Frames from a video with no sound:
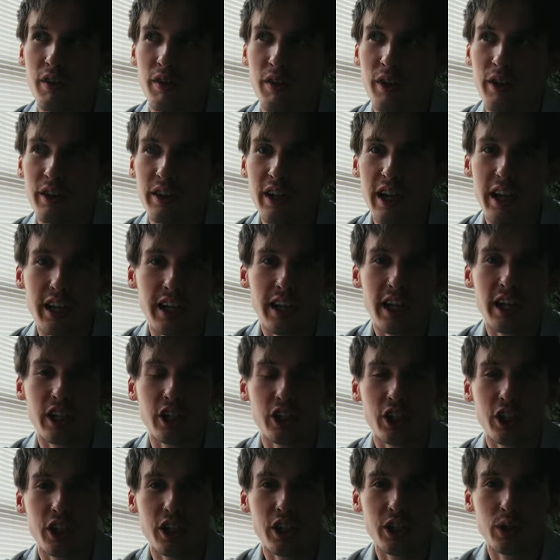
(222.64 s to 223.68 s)
the
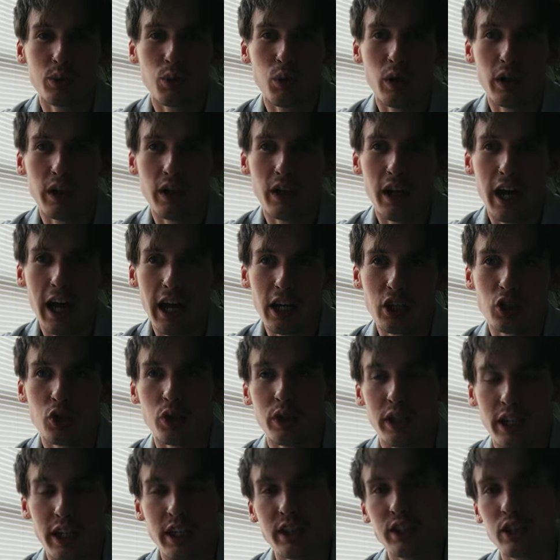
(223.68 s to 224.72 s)
dedication is what
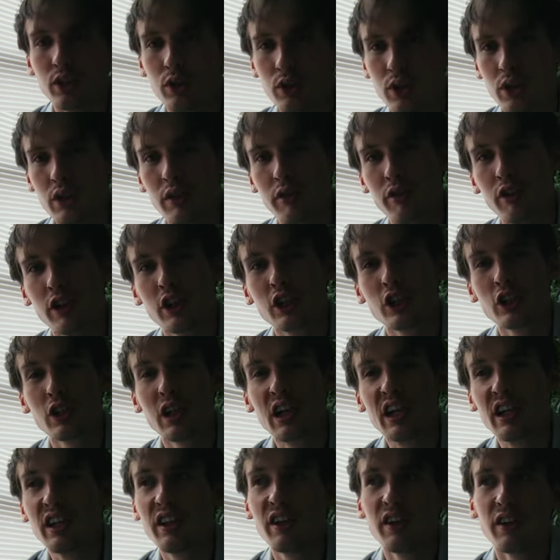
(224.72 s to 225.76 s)
actually gets you to the finish
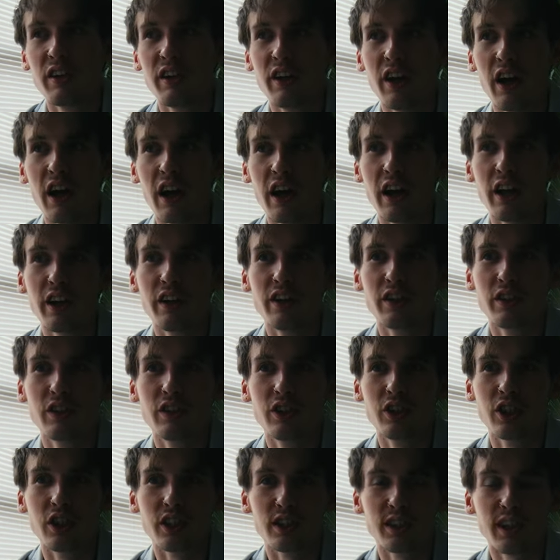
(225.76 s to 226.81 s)
line, not
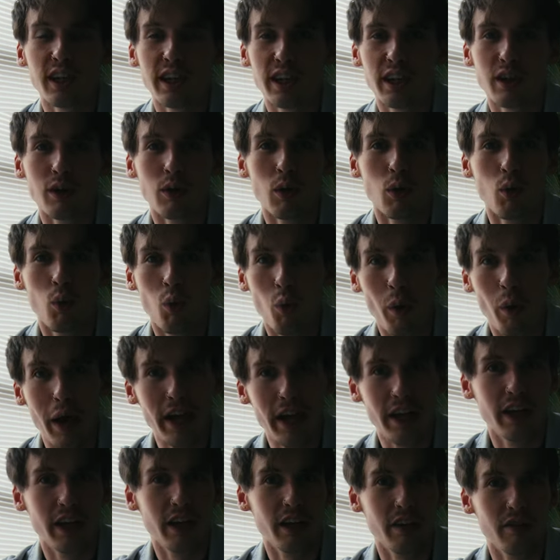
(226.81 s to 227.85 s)
just like
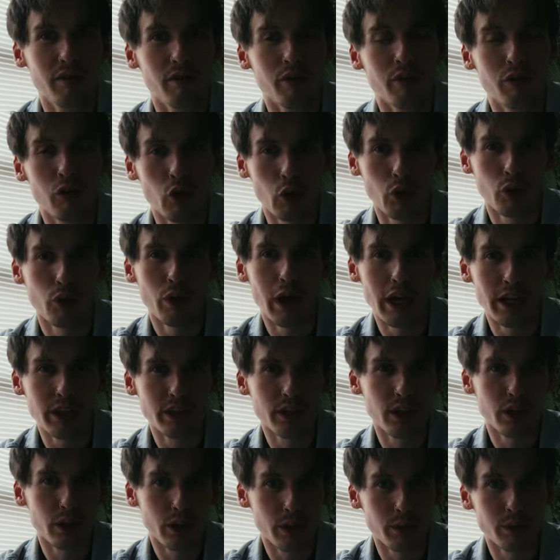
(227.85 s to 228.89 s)
waiting for the right
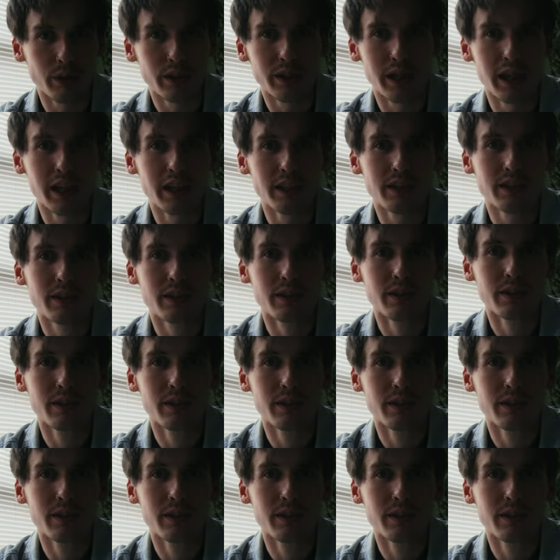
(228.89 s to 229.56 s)
circumstance.